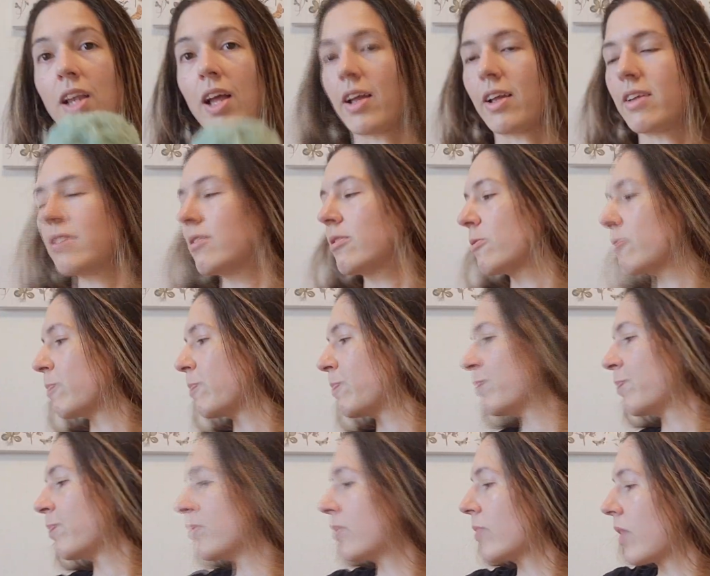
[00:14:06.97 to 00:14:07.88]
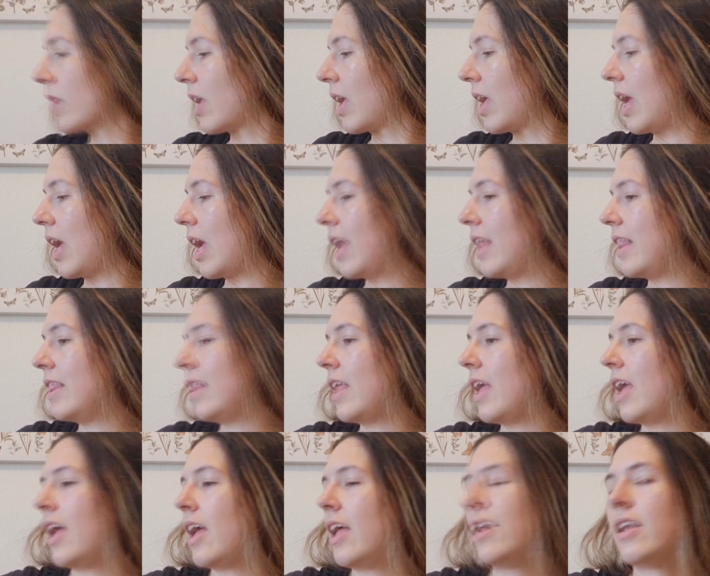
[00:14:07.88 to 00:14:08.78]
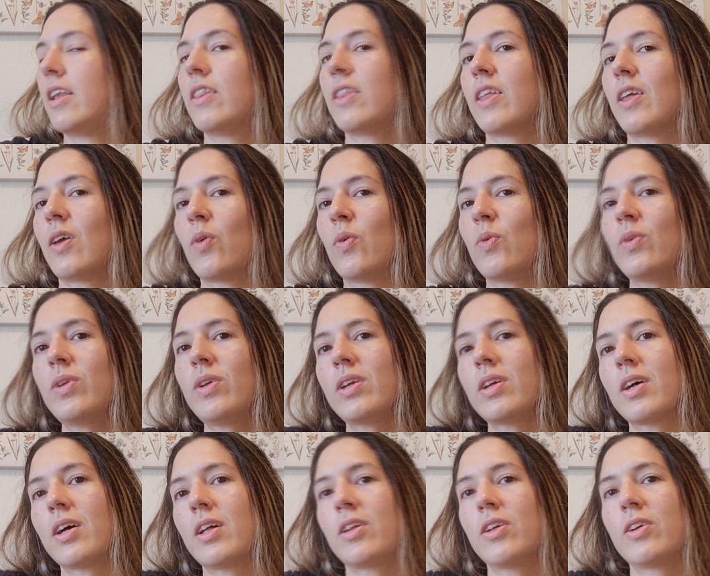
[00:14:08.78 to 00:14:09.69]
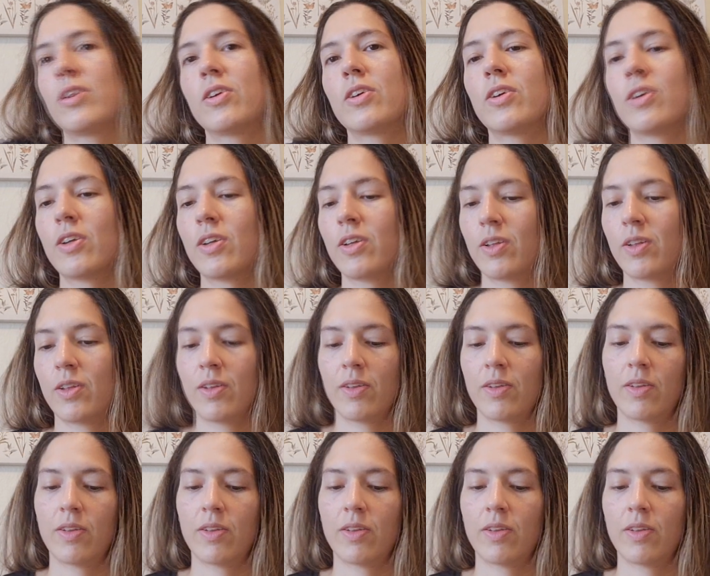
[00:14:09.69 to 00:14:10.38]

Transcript: really nice. And then the only color,